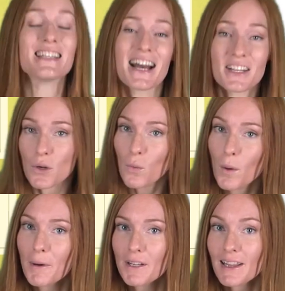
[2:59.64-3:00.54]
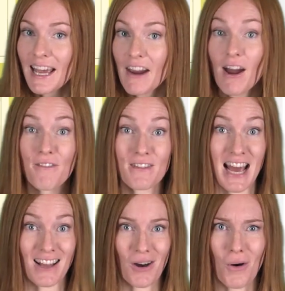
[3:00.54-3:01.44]
Next, we'll put a layer of
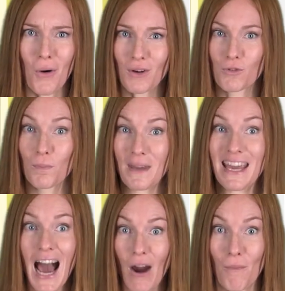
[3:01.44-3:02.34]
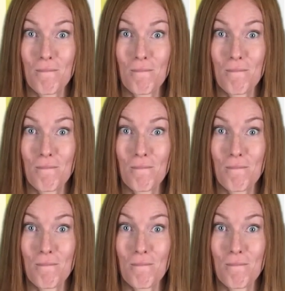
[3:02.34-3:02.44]
yellow, which will be our